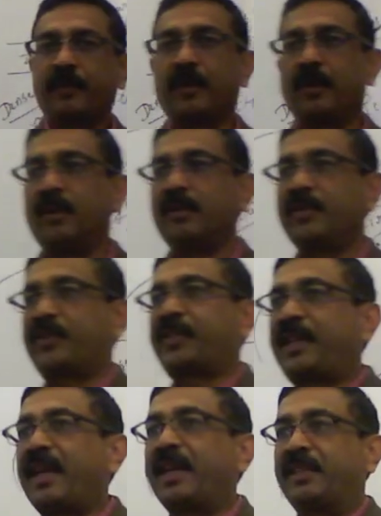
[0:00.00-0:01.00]
you know
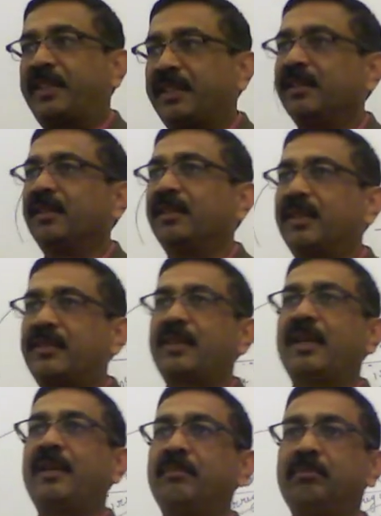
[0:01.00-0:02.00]
scratch in the
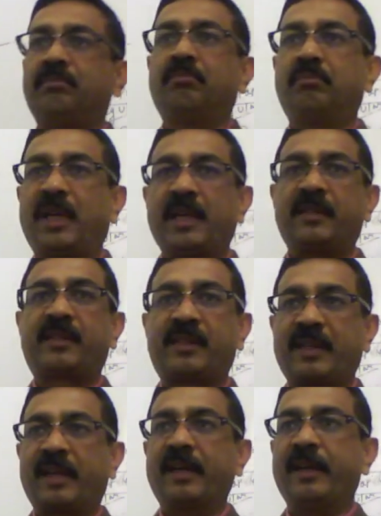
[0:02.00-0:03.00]
same
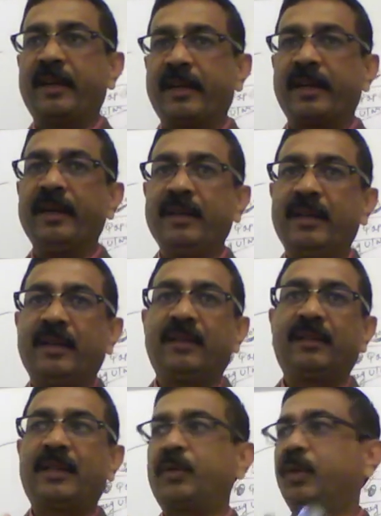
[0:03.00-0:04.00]
place again and again,
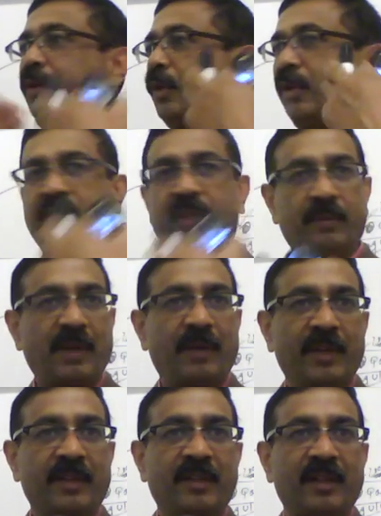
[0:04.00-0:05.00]
that will cause
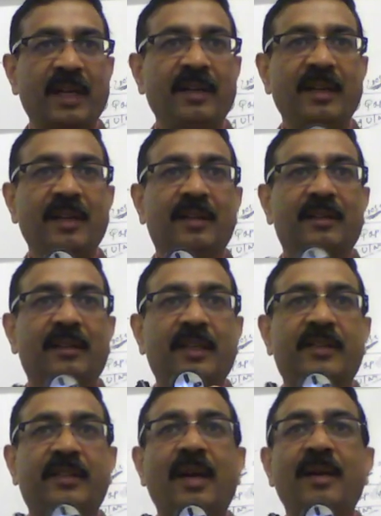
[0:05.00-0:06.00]
inflammation, right?
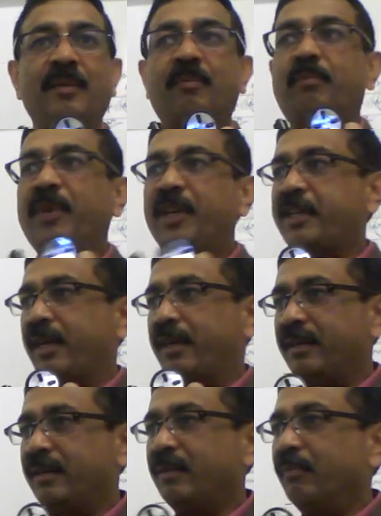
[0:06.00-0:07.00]
That's the pressure
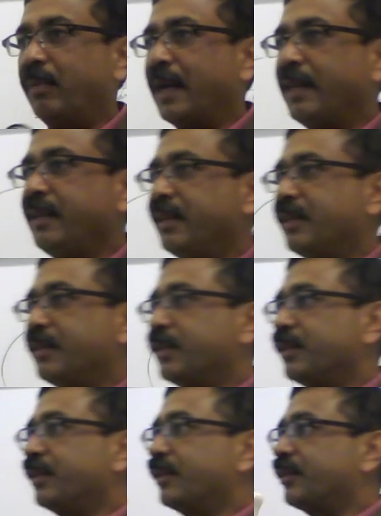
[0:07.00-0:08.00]
by
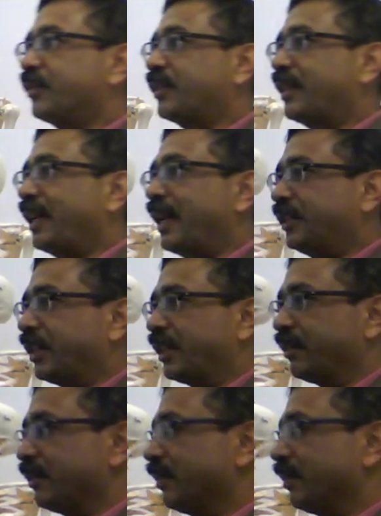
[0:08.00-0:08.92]
scratching.